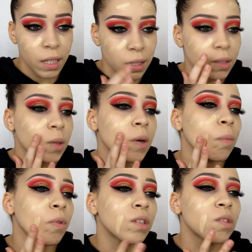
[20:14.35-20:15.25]
So
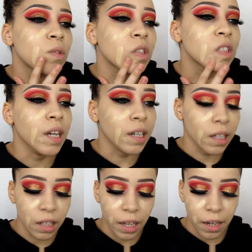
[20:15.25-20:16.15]
I'm going to do a
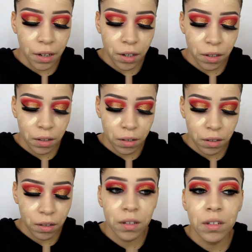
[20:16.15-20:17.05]
second layer
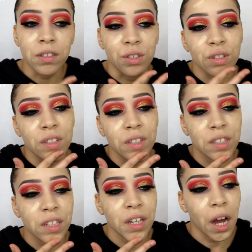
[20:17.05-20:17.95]
just to
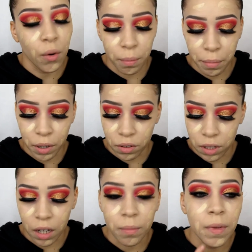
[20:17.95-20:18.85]
see how it builds
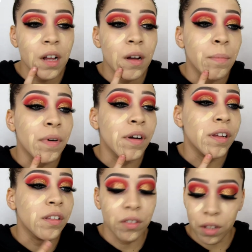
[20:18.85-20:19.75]
up.
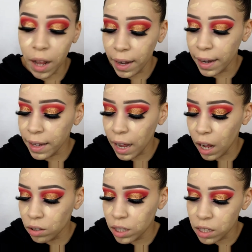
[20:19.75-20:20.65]
But I like
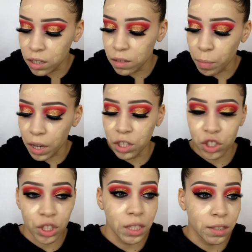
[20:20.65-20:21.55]
how this
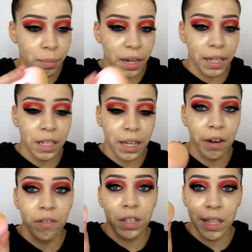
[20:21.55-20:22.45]
sponge is blending
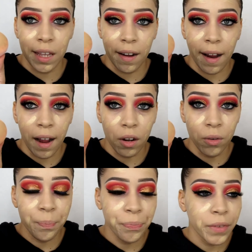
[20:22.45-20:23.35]
everything out.